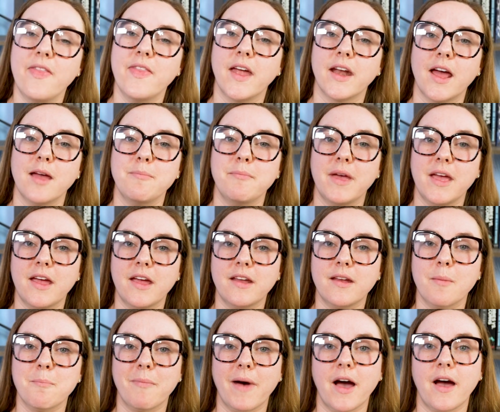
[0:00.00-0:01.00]
And then I
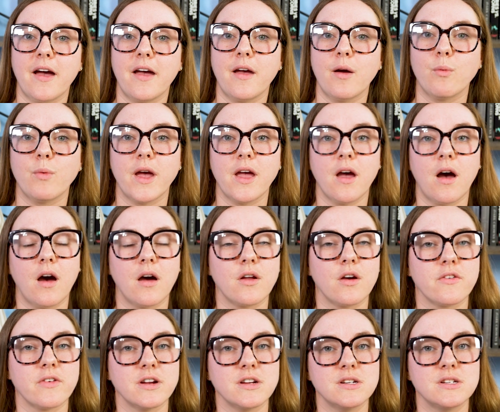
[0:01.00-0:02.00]
made my way on
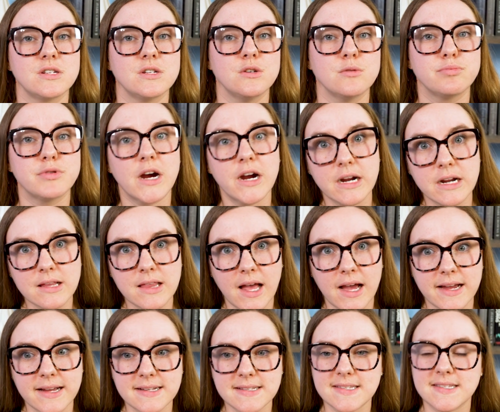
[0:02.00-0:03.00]
over to Prairie
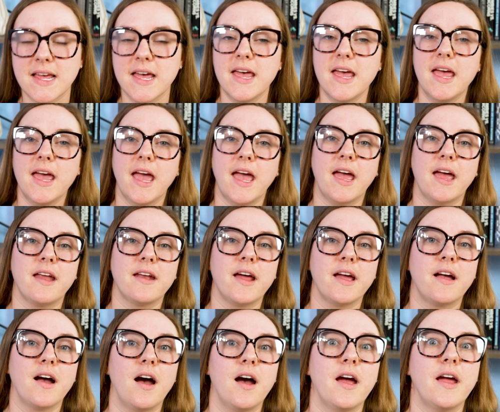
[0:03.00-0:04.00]
Lights and
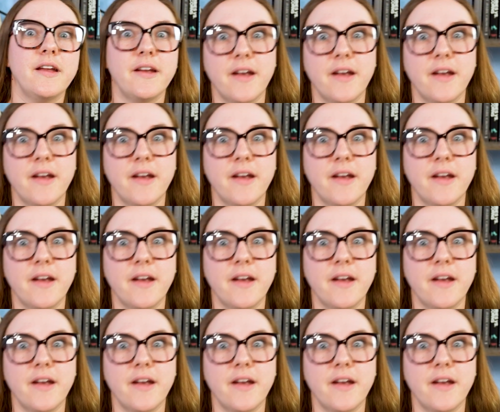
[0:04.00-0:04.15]
I got